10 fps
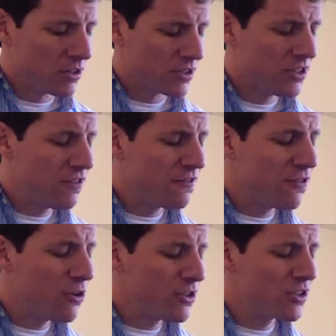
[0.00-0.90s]
The
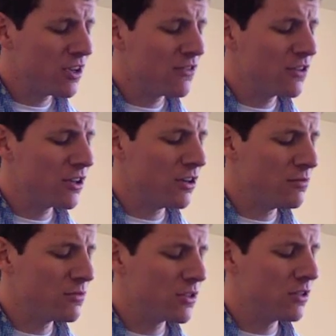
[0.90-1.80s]
C-47
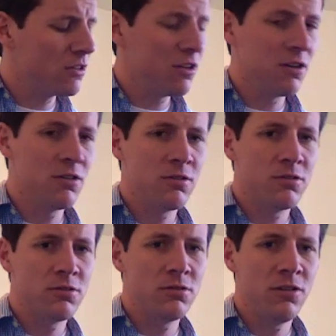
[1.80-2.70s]
comes in
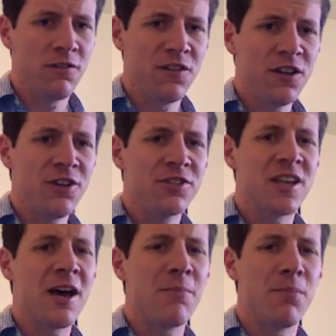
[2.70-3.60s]
low. Feel the
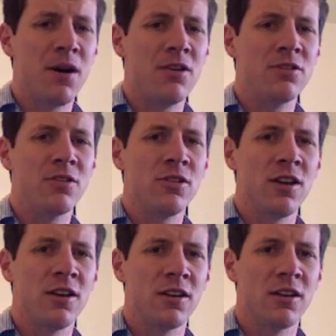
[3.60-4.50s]
tap on your
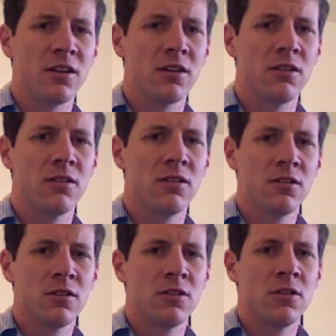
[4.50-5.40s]
leg,
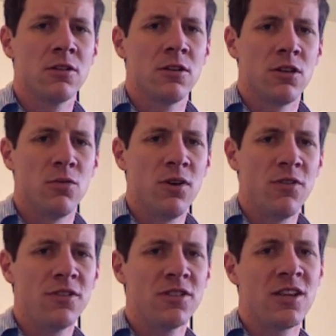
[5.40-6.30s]
the
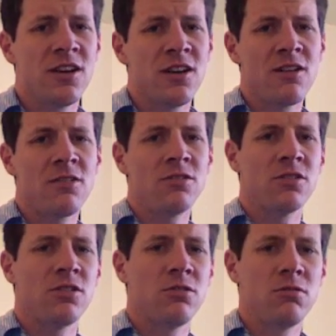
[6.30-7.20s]
one that
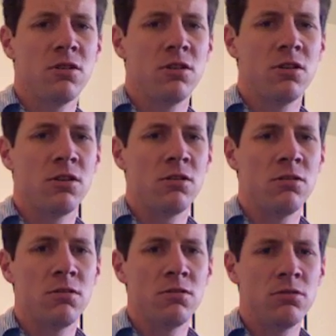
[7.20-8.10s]
tells you to
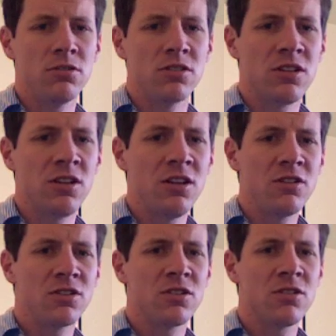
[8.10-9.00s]
go. See
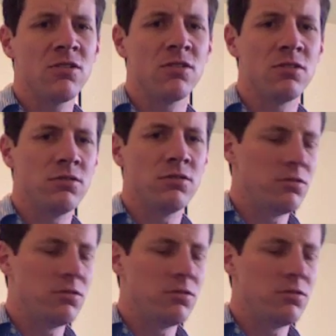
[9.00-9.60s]
the circle